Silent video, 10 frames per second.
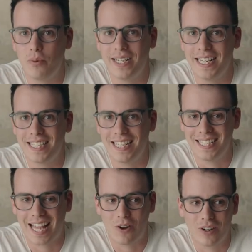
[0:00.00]
to bring these
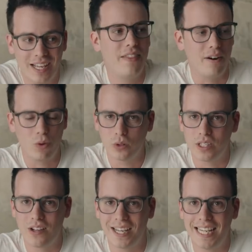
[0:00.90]
things out. They're all
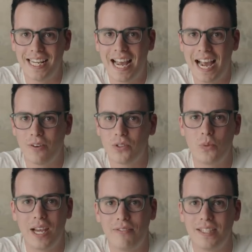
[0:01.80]
designed
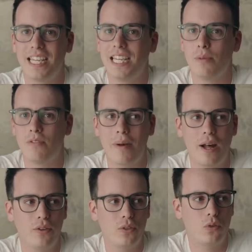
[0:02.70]
in-house. We have a team of
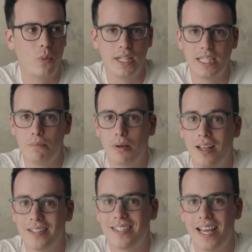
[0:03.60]
about
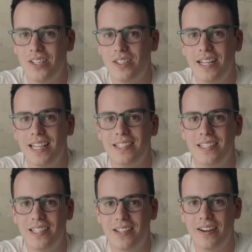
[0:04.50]
20+ engineers
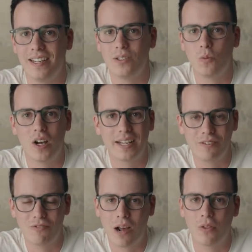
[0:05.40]
and designers
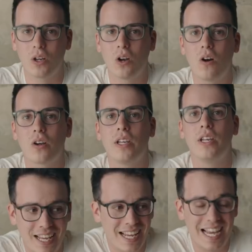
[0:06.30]
working round the clock.
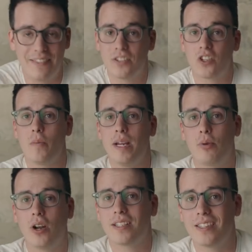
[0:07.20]
And there's so many
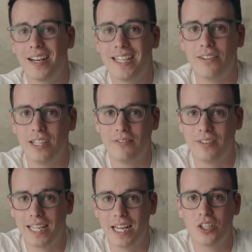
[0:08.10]
products that I didn't
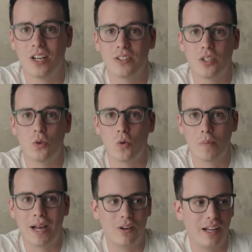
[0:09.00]
even get a chance to talk
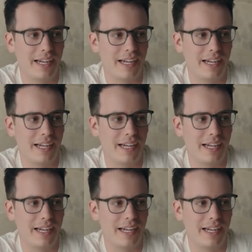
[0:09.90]
about,